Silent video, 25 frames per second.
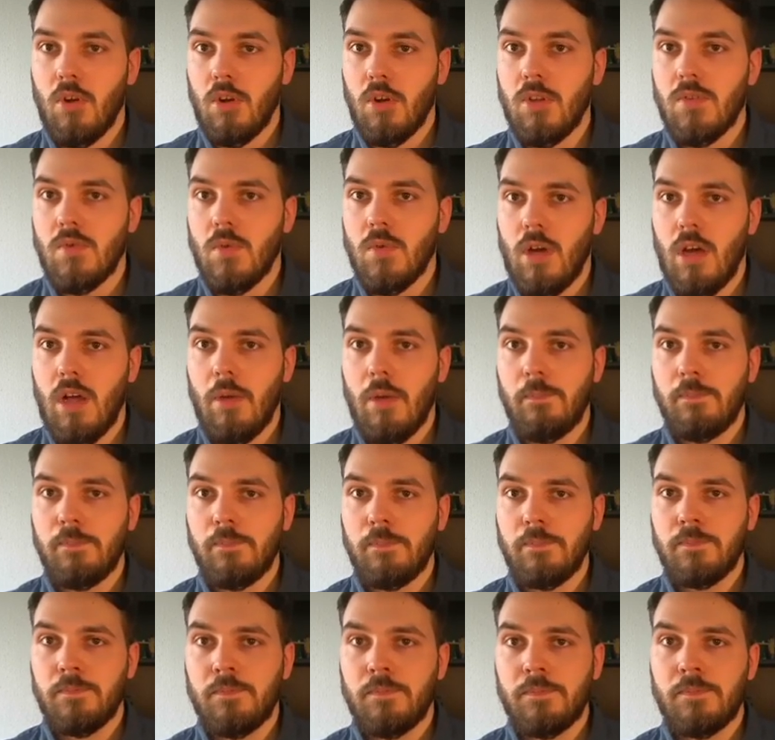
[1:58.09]
And you might
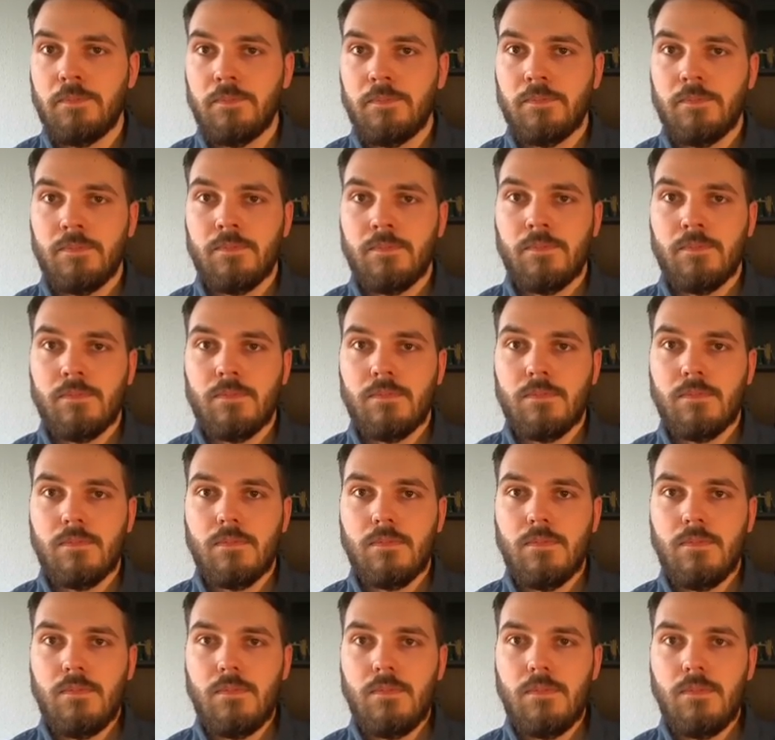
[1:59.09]
need a little basic
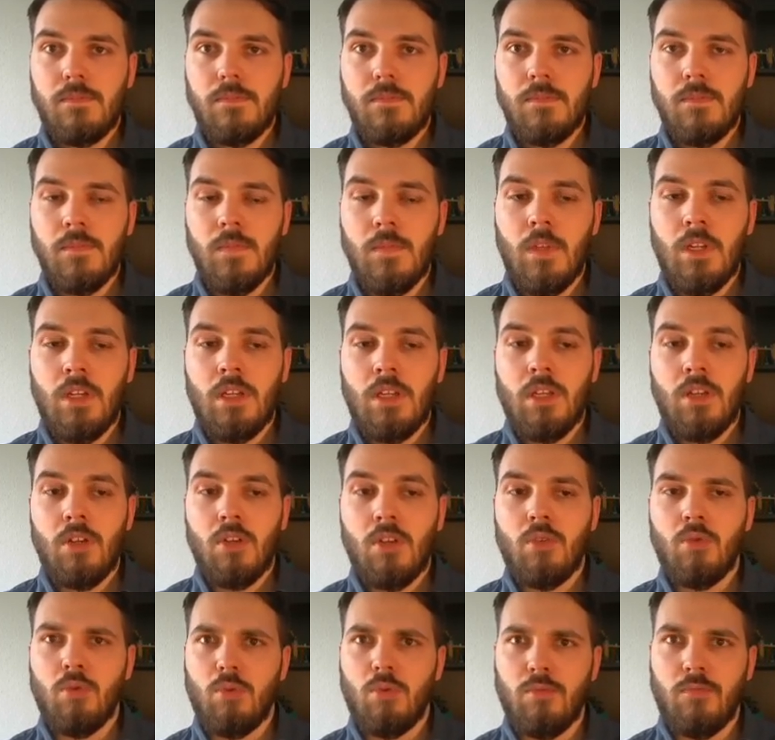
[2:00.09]
knowledge of Linux,
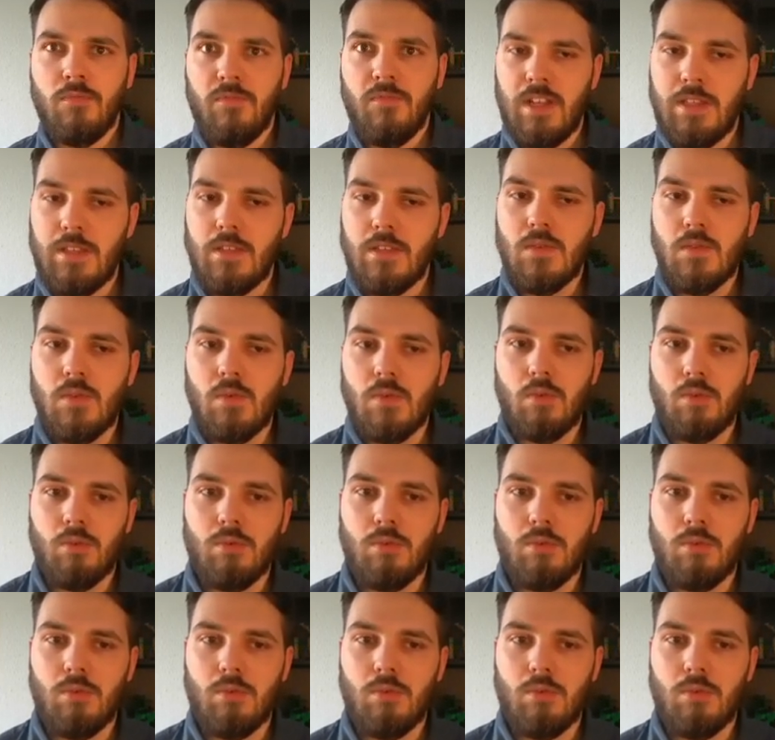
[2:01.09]
Debian, and Ansible.